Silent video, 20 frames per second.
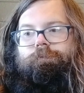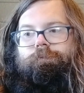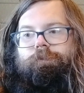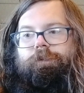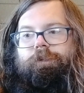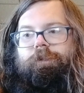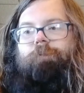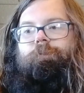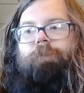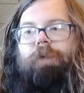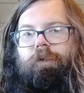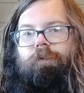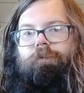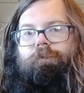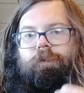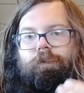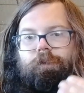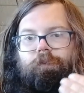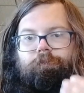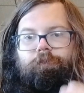the
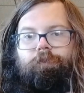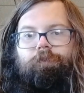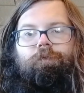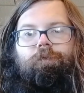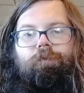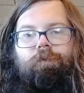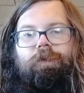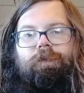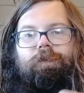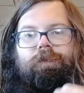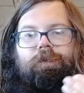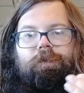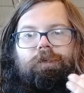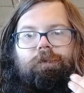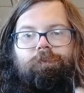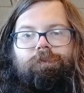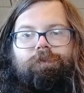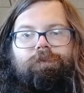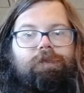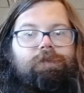amount of recruiting
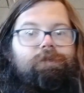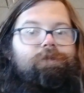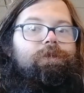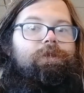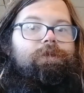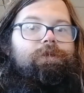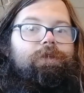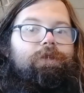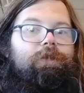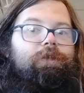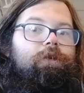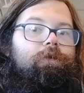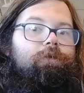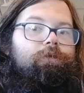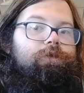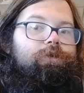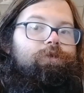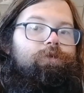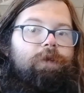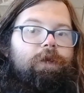teams that just go
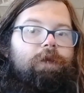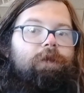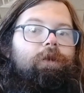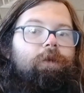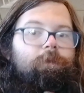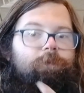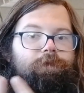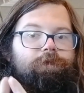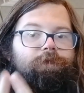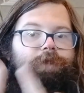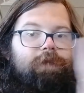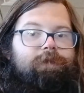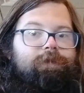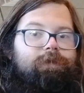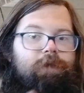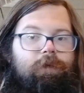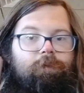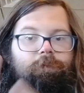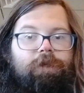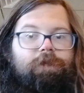straight up, that's
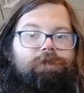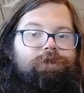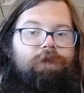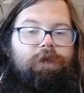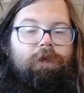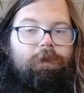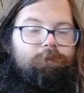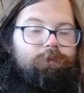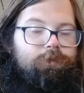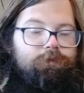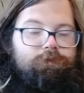not my job,